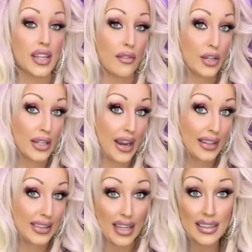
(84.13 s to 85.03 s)
every day
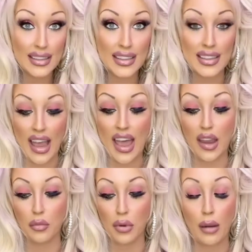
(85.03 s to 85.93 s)
since
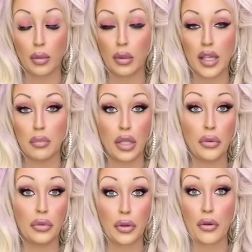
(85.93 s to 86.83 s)
and probably
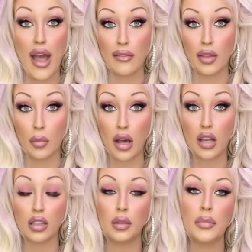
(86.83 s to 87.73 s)
blown through half of the
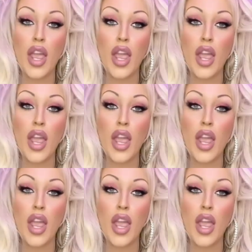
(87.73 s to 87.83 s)
bottle.